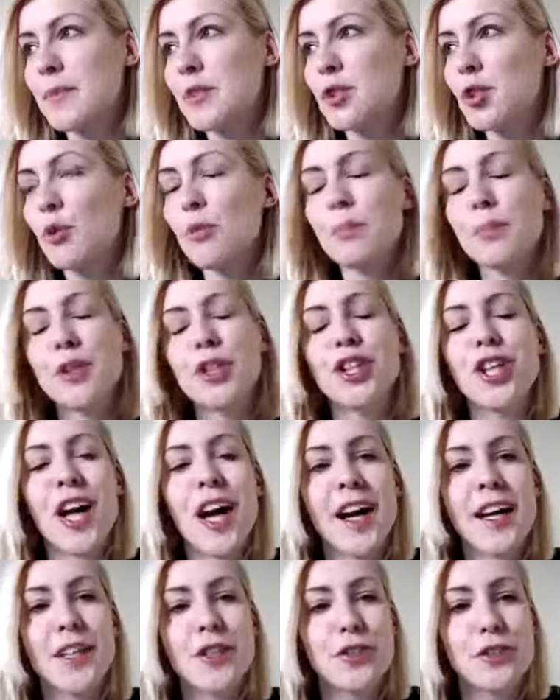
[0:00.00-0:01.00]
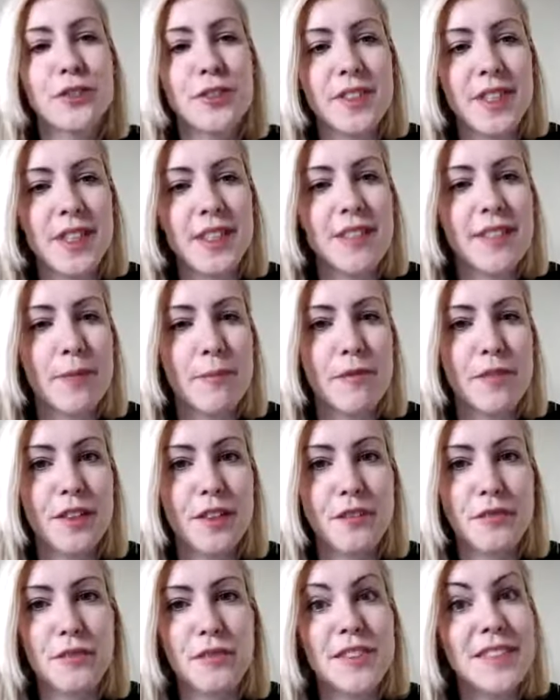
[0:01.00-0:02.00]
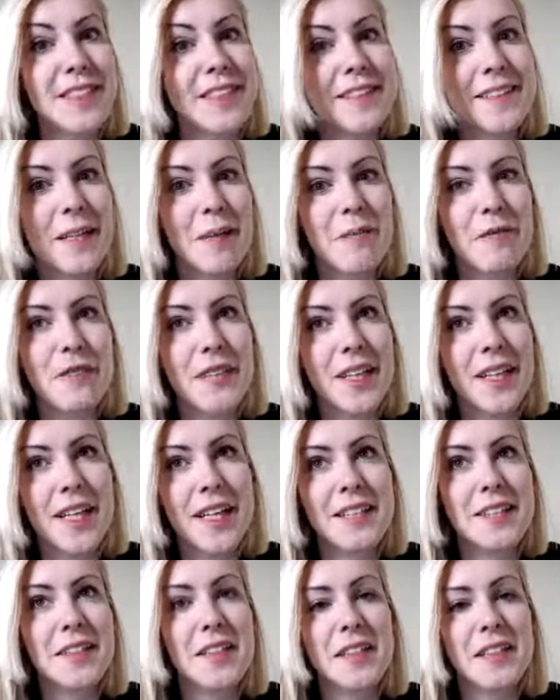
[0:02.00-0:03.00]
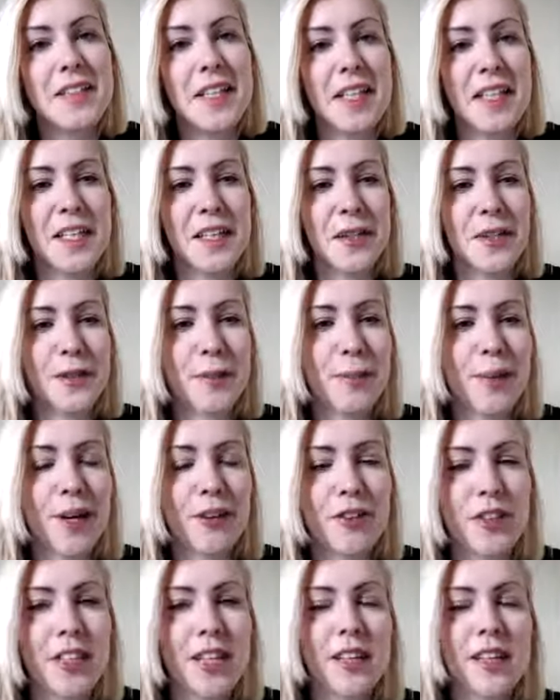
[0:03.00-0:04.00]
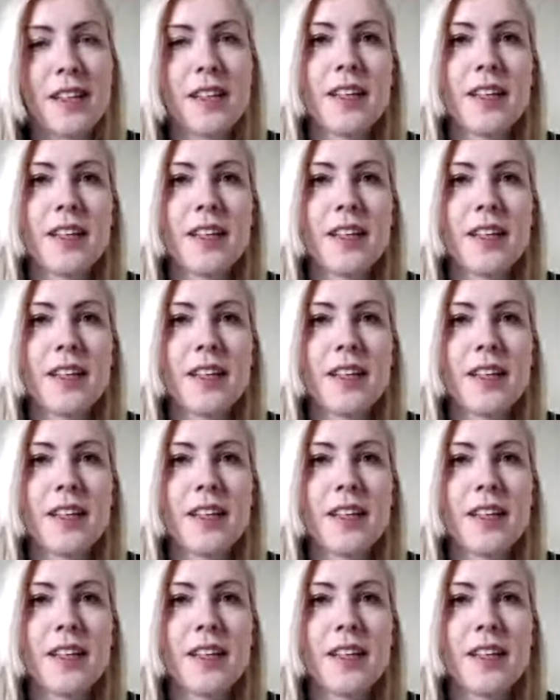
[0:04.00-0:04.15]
don't be shy to say something if you see something, as they say here in America.